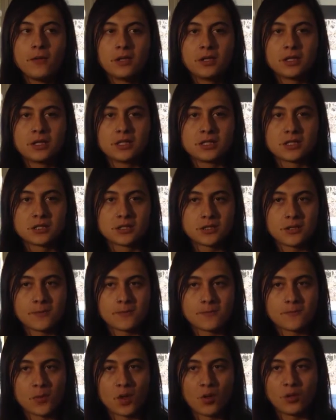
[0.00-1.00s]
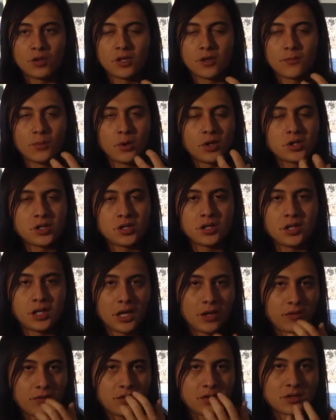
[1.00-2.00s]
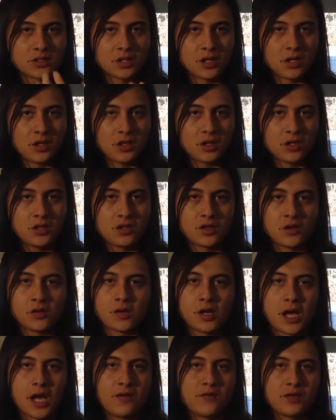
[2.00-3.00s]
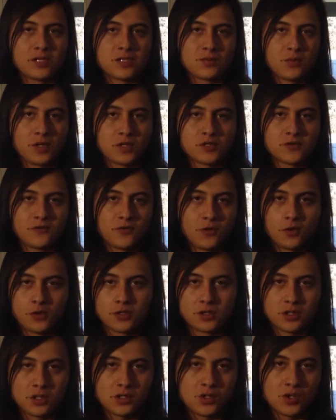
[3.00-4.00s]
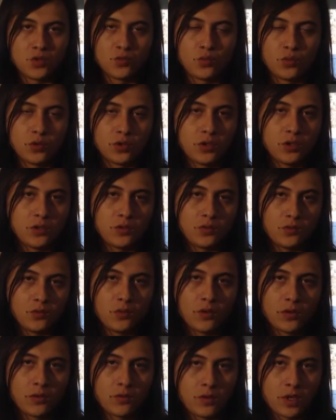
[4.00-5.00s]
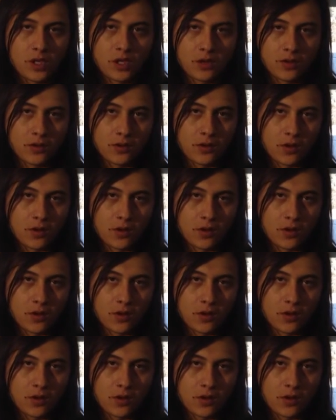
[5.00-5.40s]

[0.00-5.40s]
because when you're pushing it out with your tongue, you don't have as much force as you would with regular